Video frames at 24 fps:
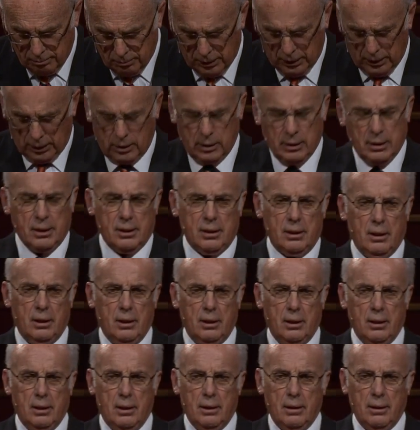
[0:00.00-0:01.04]
Meaningless.
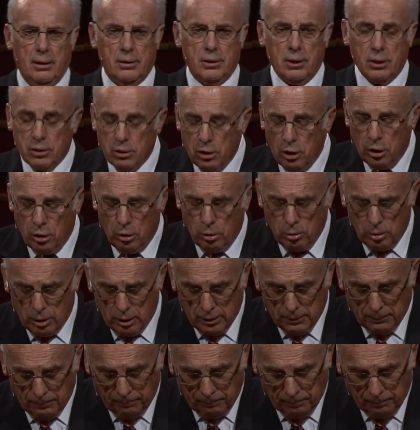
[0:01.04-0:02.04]
This is new.